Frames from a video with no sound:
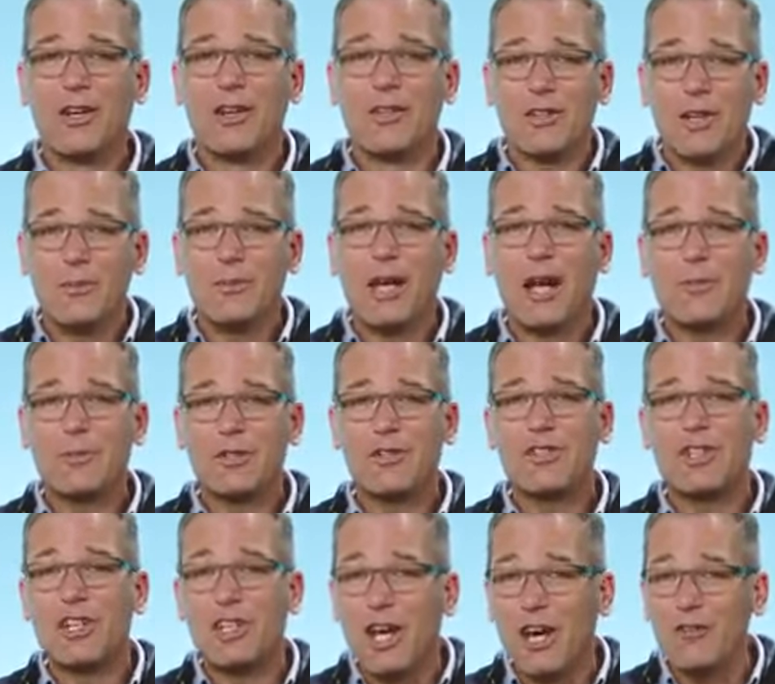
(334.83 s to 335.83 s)
Sometimes you
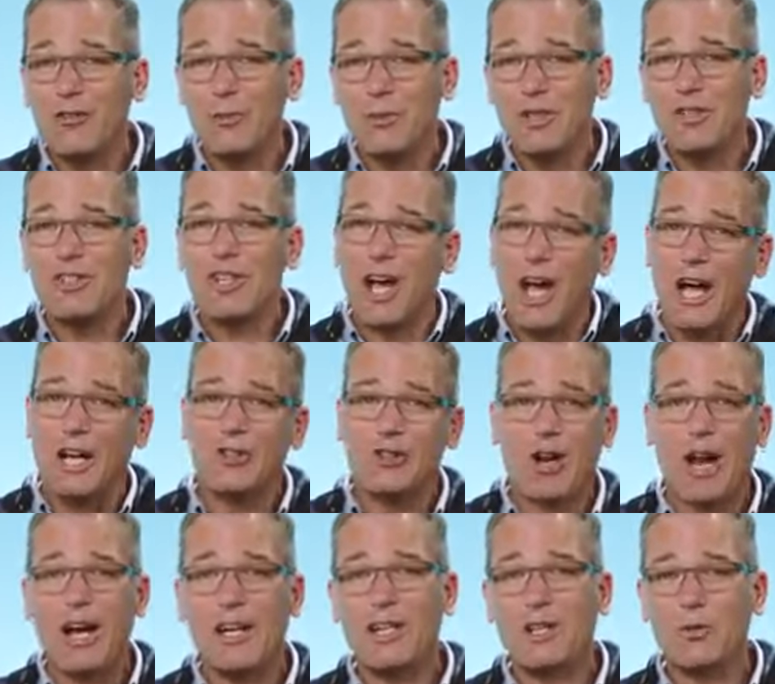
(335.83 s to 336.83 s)
see governments
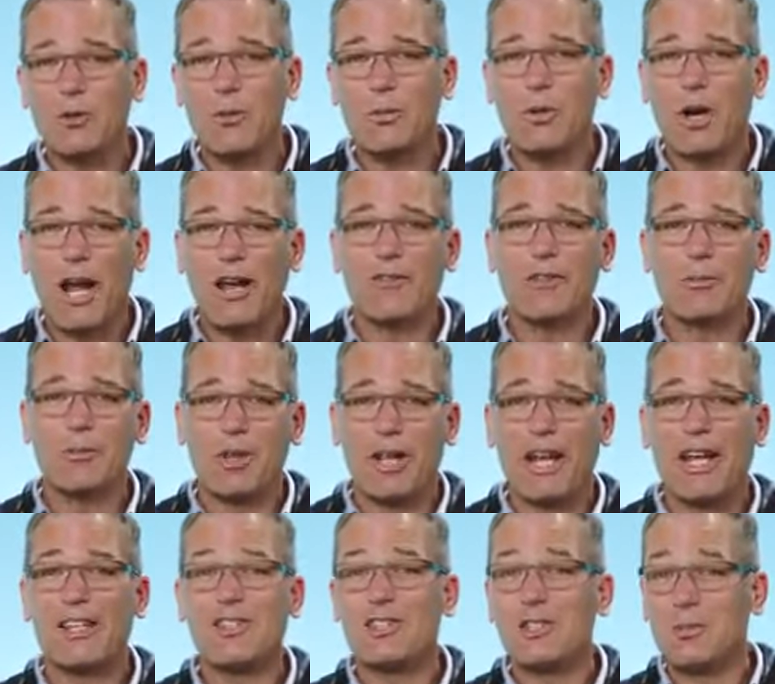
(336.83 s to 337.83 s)
contracting with private
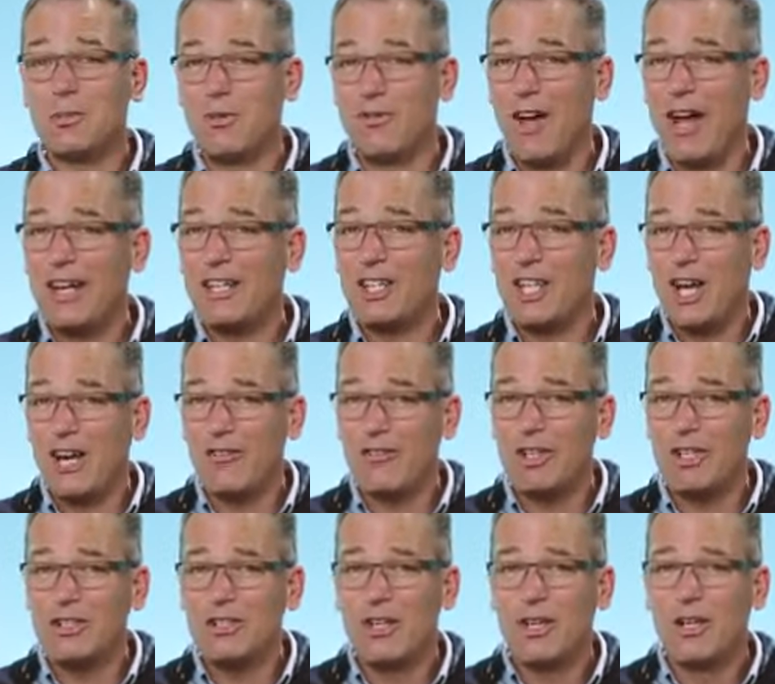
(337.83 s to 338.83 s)
plans to provide
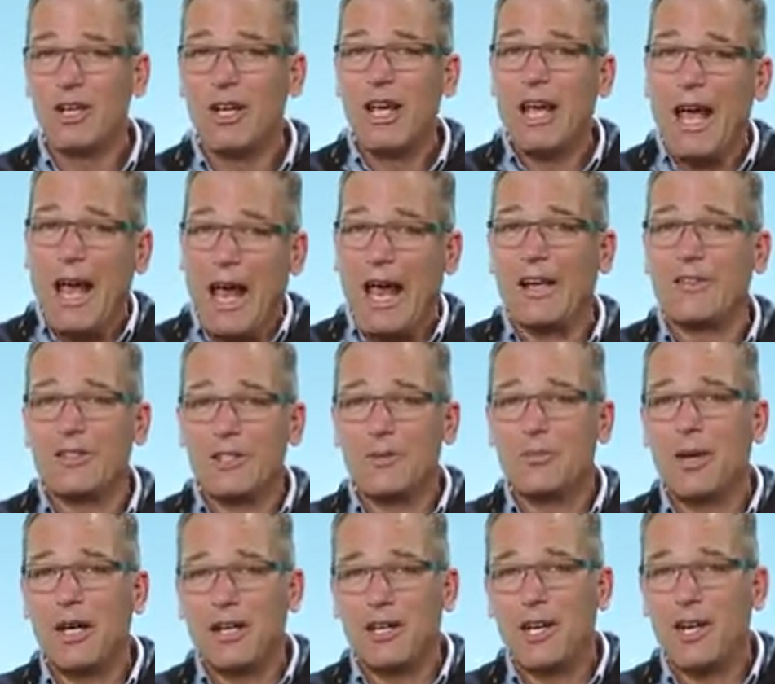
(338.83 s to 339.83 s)
coverage, as in
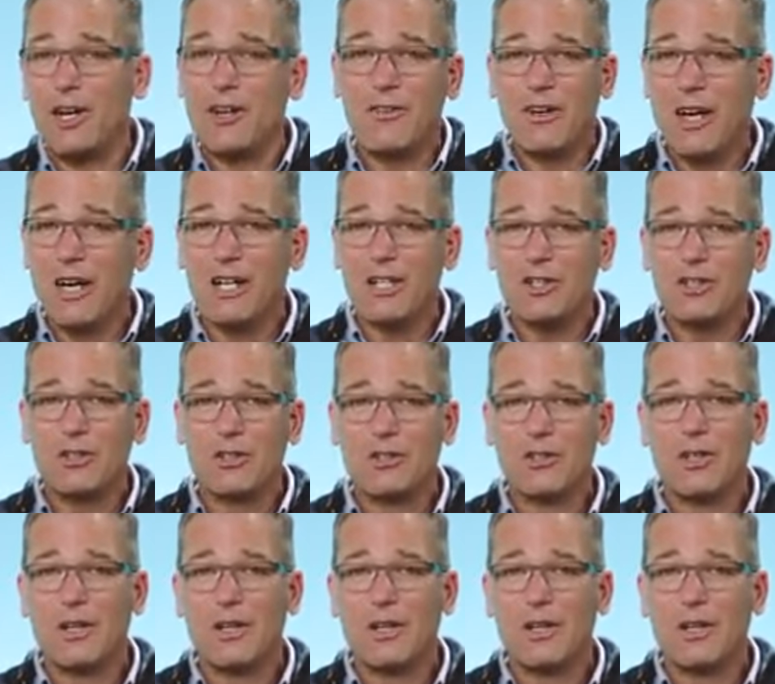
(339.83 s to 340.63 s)
Medicare Advantage.